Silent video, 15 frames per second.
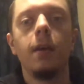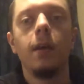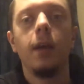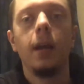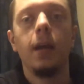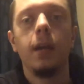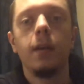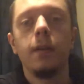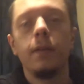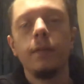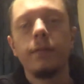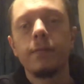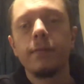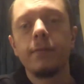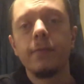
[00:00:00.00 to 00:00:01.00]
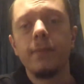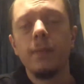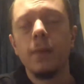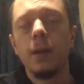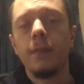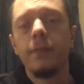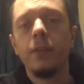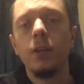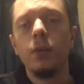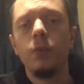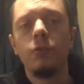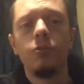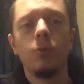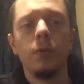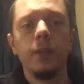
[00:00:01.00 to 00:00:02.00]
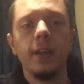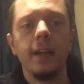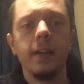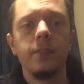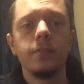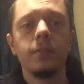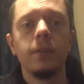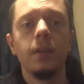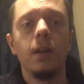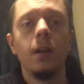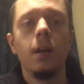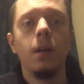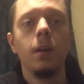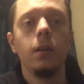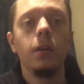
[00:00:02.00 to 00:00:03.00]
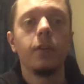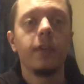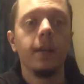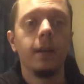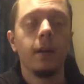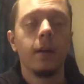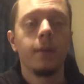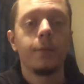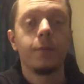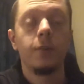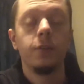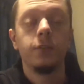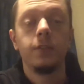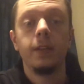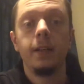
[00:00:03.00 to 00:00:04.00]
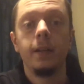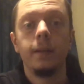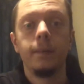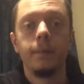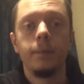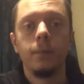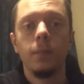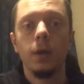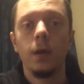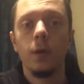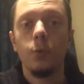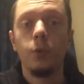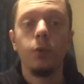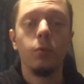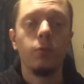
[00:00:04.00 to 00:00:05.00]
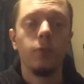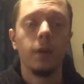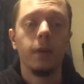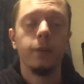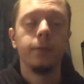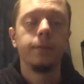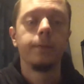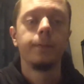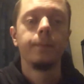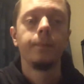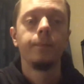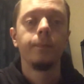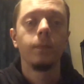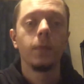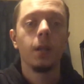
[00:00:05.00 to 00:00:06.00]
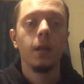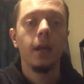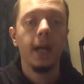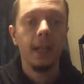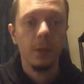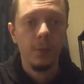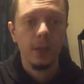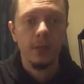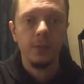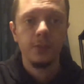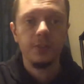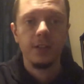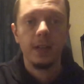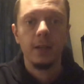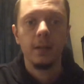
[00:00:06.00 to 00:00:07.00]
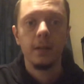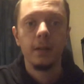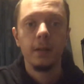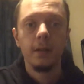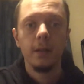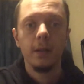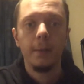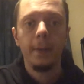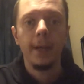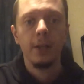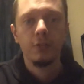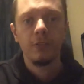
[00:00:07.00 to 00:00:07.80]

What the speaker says: in a few short years, looking like the Bruce Lee we all know. Anyone who's seen a picture